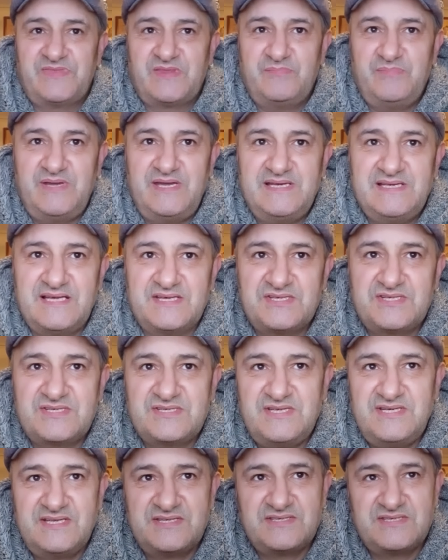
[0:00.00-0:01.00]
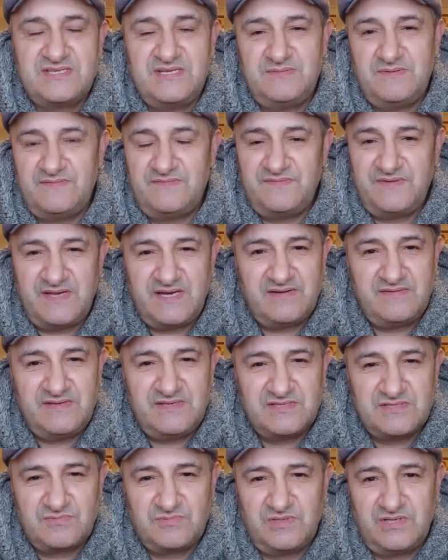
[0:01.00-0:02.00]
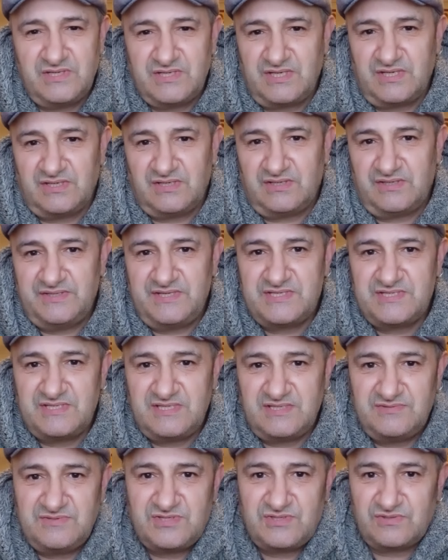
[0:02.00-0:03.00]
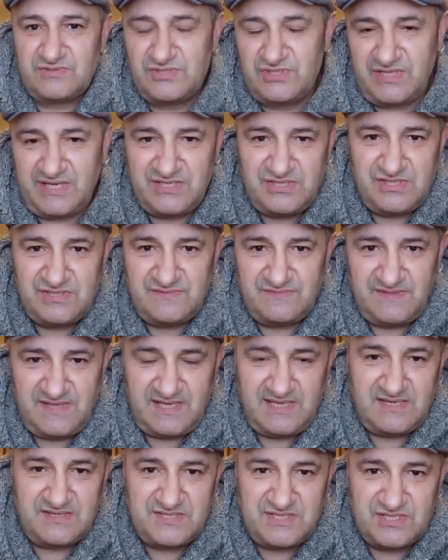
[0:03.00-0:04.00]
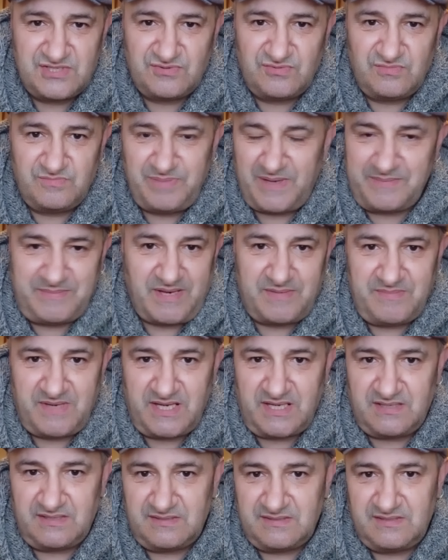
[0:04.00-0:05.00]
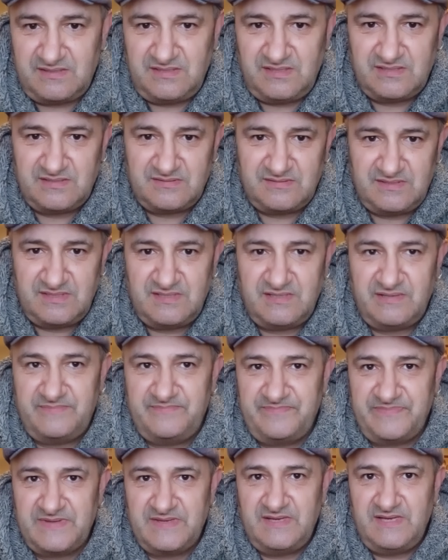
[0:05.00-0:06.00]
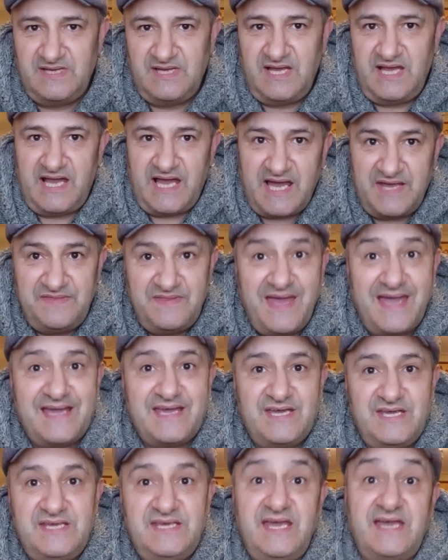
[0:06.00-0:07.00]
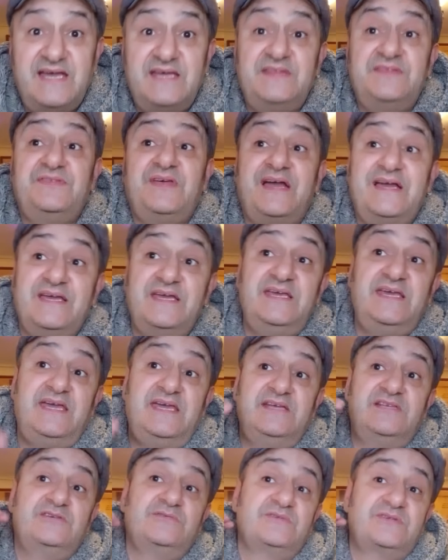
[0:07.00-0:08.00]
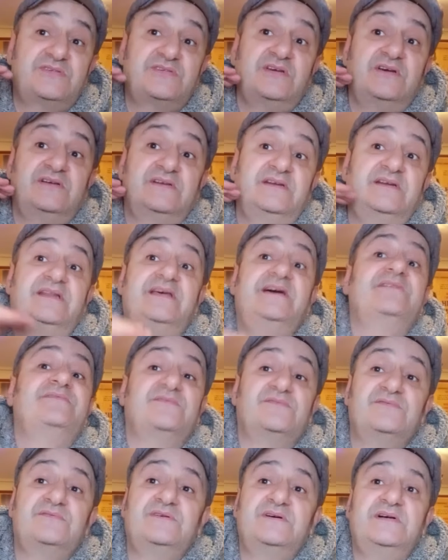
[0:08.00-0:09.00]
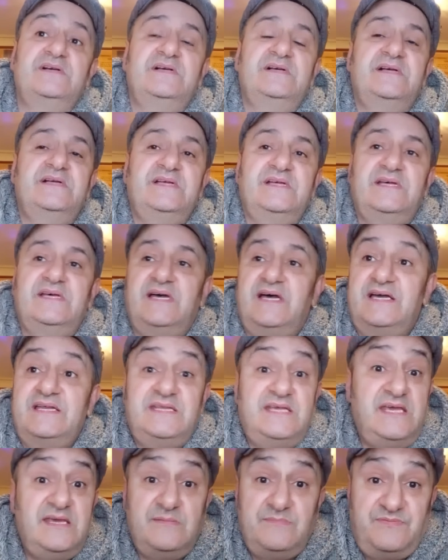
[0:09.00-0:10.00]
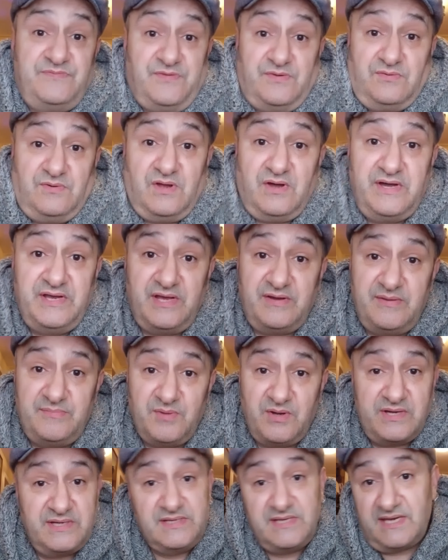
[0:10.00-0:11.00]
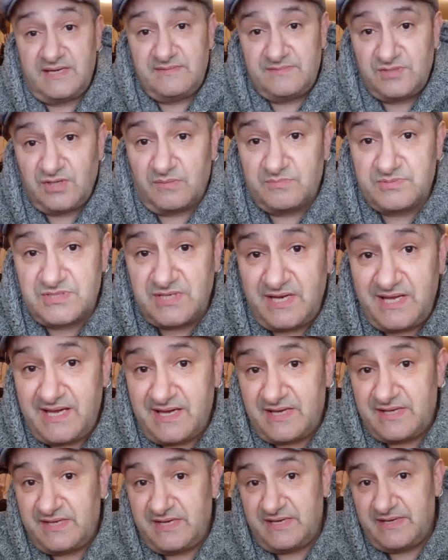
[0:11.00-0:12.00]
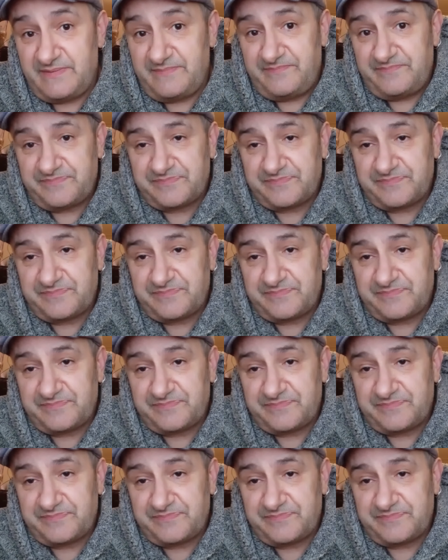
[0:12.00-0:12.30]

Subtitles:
But he doesn't seem to vary his work a lot. There's no sort of changing of gears. It's all bang, bang, bang, you know. And that can get you to a certain level. And it, for all I know, it might get Dobson out of there.